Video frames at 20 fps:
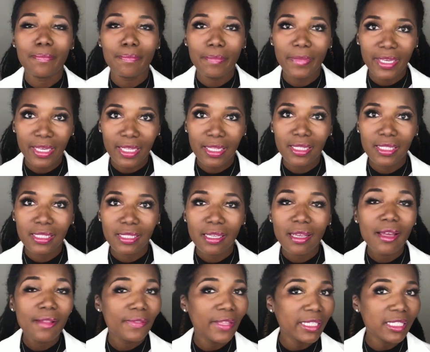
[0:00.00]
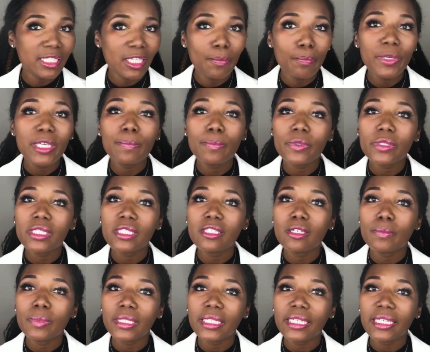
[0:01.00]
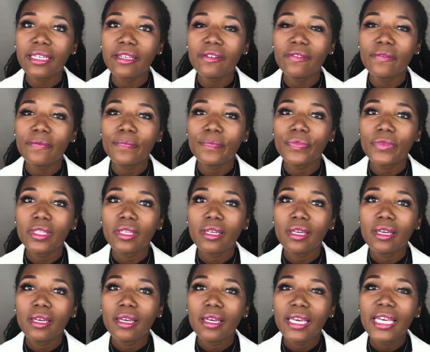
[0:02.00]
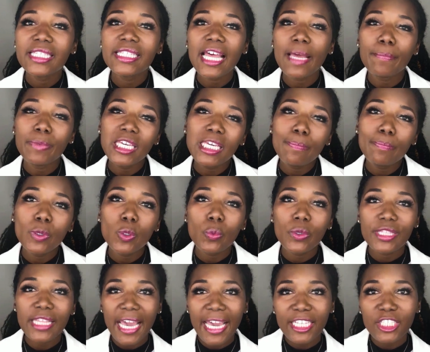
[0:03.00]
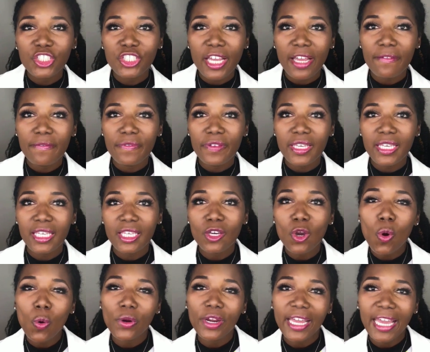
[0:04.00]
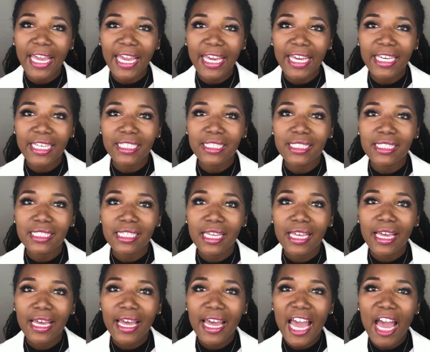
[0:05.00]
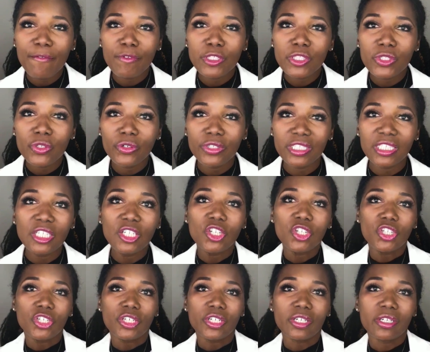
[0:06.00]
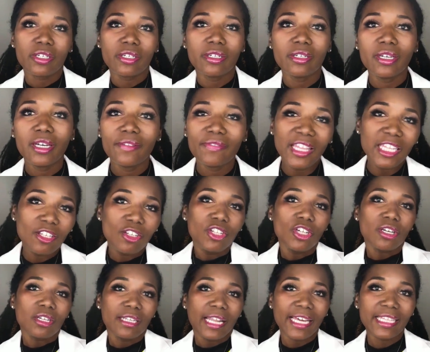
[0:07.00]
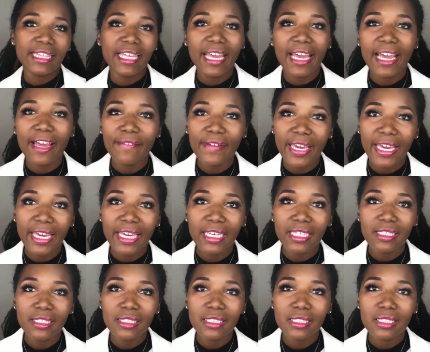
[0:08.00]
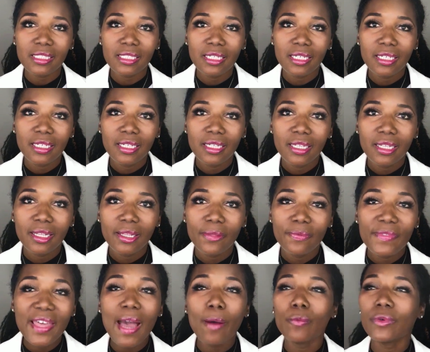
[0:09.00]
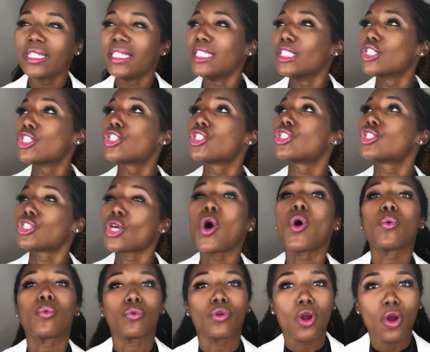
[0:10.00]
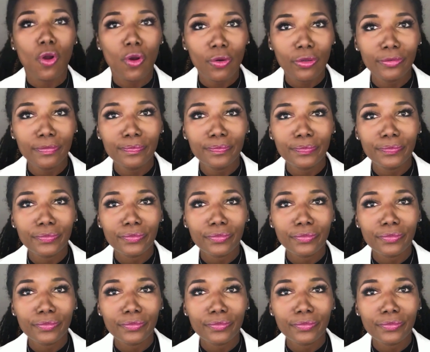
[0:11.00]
myths that some people still believe is that people with HIV or AIDS have a certain look. They look like they have AIDS. That one is so wrong.